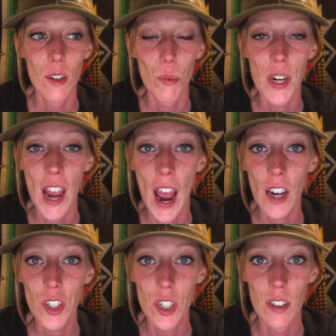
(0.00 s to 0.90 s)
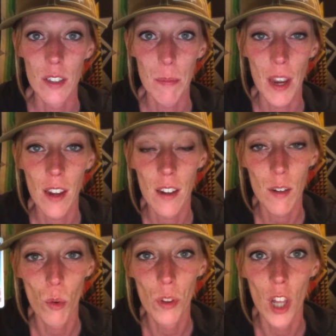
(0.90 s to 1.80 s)
reactions, my
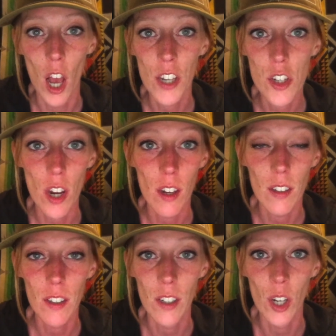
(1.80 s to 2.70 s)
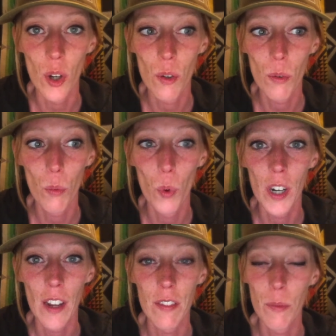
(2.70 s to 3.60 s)
own logic, you know, what
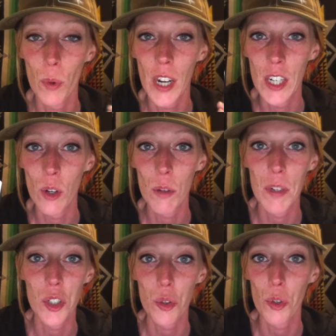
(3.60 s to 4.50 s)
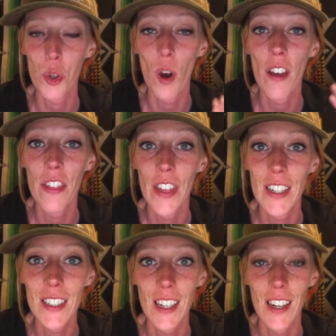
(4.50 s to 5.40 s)
I know to be true,
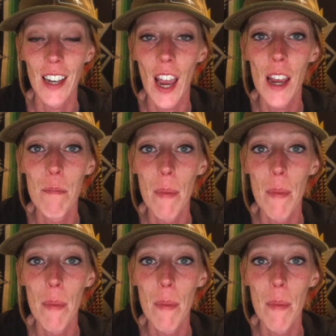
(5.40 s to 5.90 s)
authentic. I